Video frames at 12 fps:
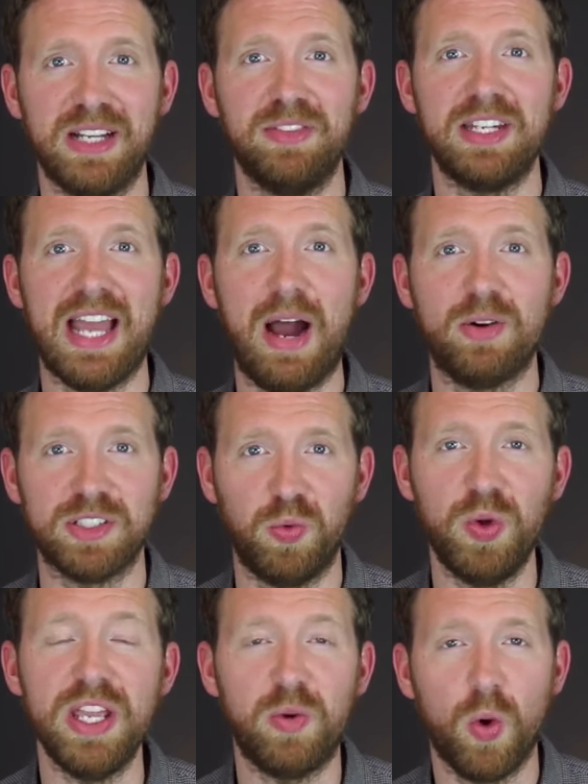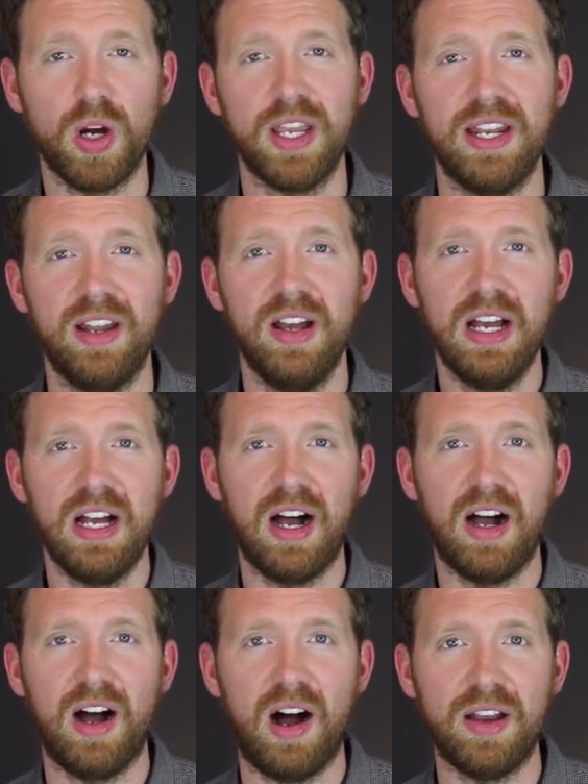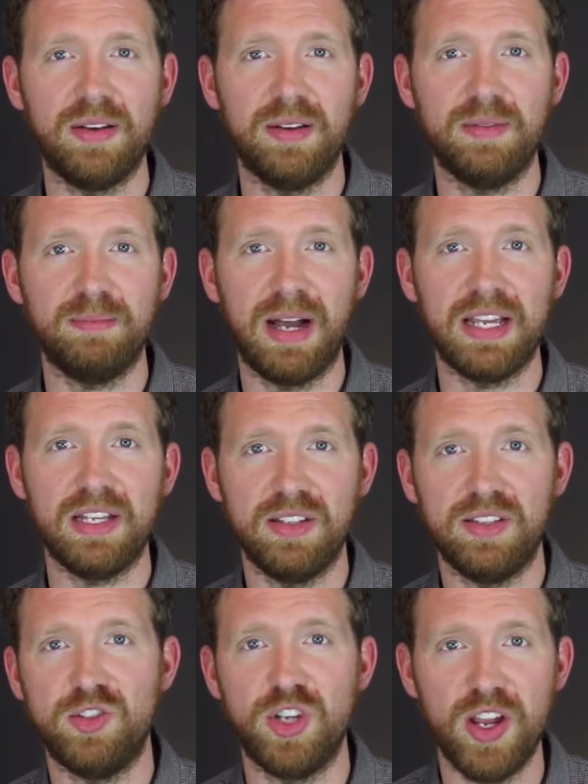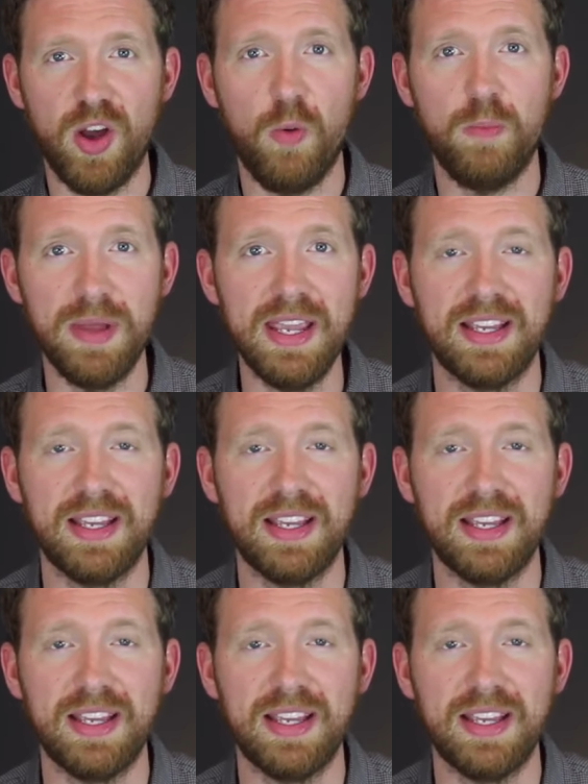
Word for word: 70 hours a week working uh, on my JOB.